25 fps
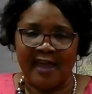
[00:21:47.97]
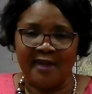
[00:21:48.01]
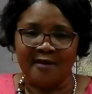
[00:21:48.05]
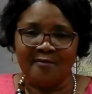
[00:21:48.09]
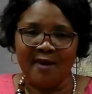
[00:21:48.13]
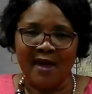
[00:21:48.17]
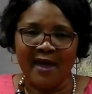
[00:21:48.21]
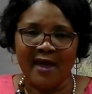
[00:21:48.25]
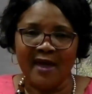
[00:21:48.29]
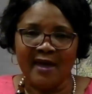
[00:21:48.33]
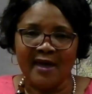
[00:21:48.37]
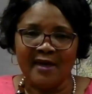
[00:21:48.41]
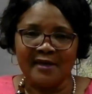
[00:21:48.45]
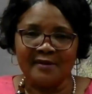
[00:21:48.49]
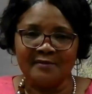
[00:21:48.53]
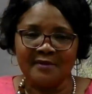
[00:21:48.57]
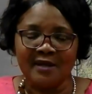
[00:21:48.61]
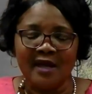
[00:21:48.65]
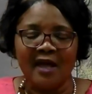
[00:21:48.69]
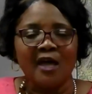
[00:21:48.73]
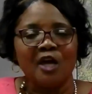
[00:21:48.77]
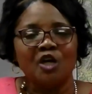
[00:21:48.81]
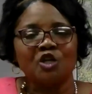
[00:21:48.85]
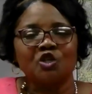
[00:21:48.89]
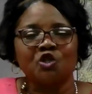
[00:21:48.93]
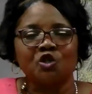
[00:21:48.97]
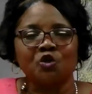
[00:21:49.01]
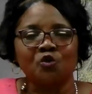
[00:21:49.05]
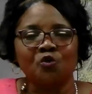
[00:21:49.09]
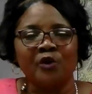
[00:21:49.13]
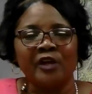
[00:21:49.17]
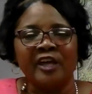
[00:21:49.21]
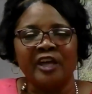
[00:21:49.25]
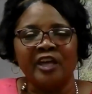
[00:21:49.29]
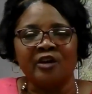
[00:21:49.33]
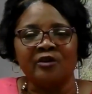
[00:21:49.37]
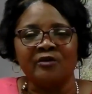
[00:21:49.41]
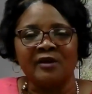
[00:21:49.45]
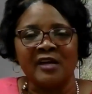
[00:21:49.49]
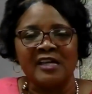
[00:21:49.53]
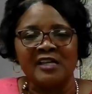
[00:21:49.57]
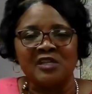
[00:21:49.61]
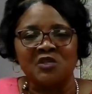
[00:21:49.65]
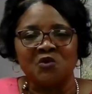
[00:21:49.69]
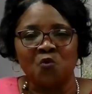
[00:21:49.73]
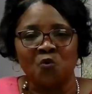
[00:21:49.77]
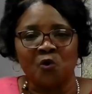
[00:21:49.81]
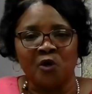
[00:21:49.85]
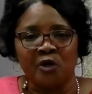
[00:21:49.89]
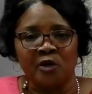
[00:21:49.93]
amen, to hear
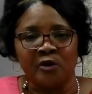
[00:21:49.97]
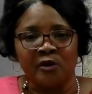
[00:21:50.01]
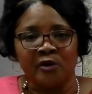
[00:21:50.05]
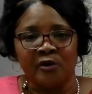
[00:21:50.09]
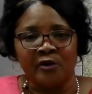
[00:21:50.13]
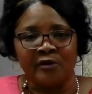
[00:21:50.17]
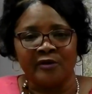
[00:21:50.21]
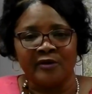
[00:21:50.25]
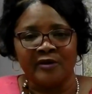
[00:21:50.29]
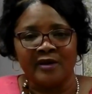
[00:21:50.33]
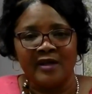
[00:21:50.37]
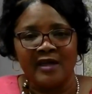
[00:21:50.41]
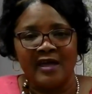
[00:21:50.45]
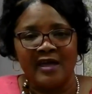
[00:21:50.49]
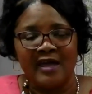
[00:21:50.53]
his word.